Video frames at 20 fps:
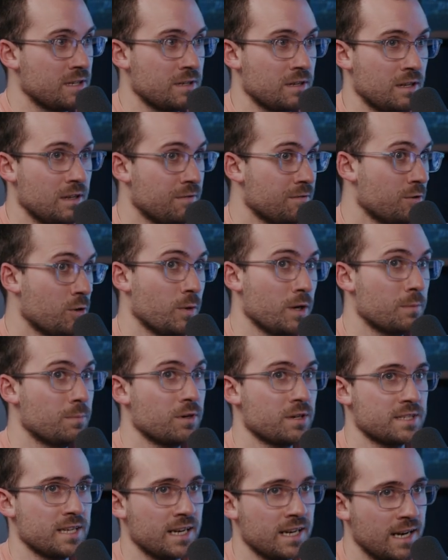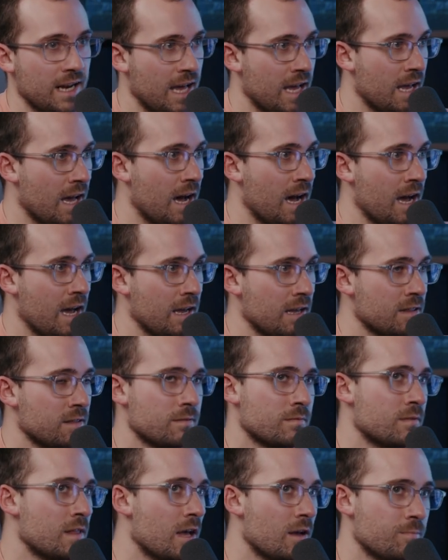And if QuickBooks had an AI,
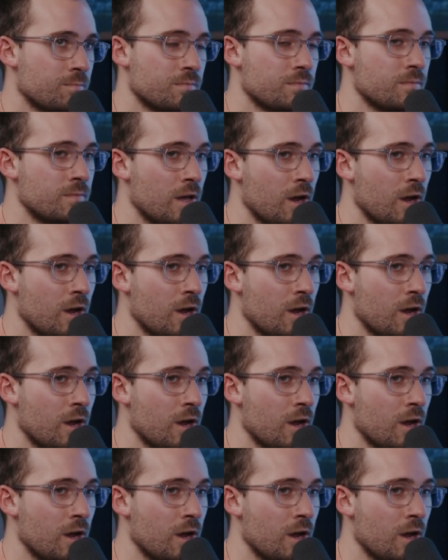and they